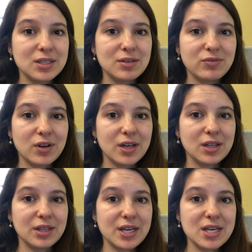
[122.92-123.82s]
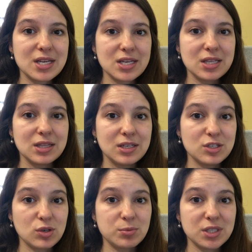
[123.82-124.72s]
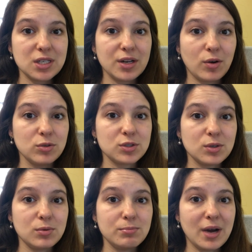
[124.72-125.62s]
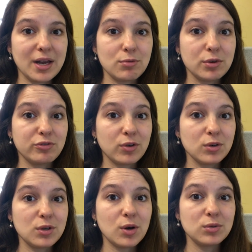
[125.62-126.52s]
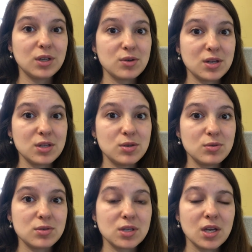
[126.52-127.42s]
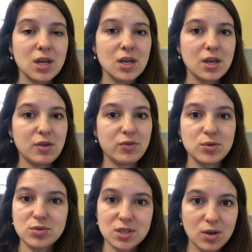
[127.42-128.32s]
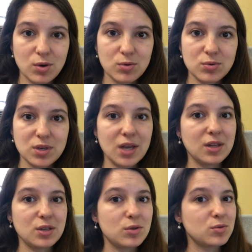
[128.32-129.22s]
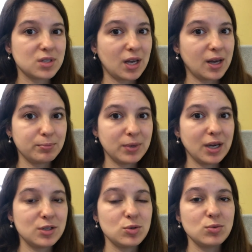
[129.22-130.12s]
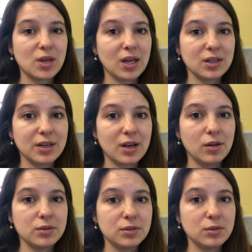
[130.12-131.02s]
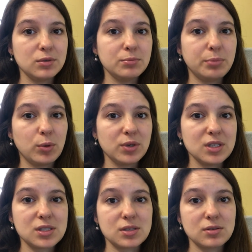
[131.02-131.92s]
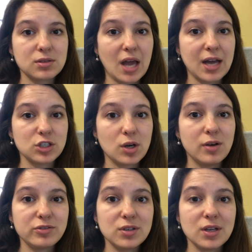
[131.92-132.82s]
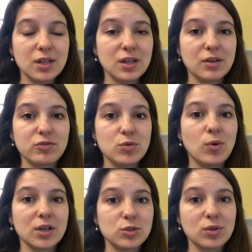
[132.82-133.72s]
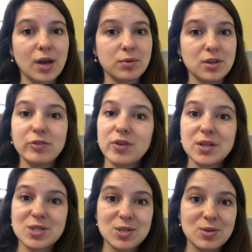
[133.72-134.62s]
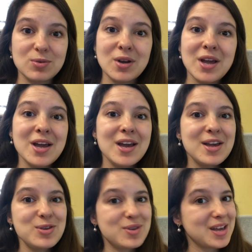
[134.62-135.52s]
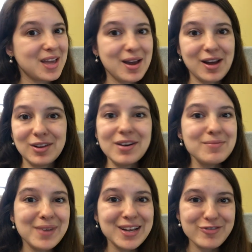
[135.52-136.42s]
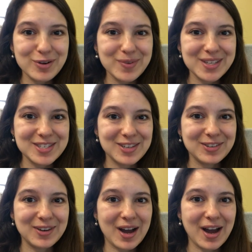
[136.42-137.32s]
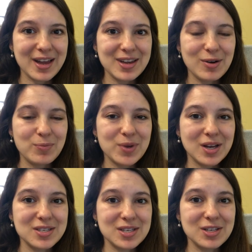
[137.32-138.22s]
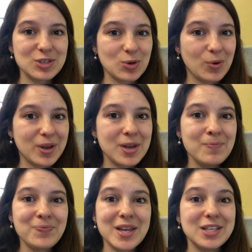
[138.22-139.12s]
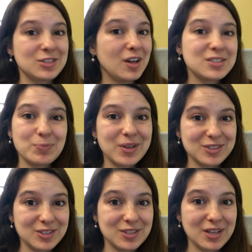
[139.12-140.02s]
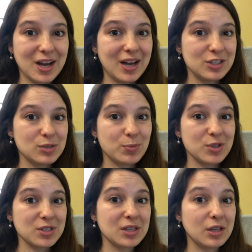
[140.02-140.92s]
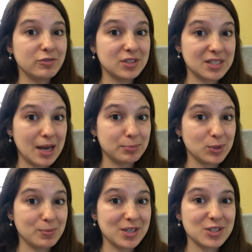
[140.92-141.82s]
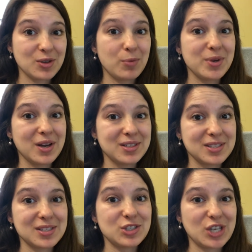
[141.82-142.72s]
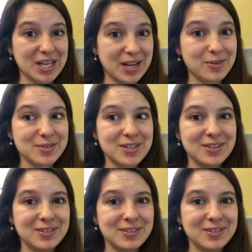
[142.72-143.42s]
leave a link in the description and also my referral code that you can use. If you use the code and then you use the app, I do get like a little bonus cash offer. And then if you wanna do that with your friends too, you can get a lot of money from it. So I hope you guys enjoy. Not sponsored, I just personally love this app so much. So I hope you guys check it out.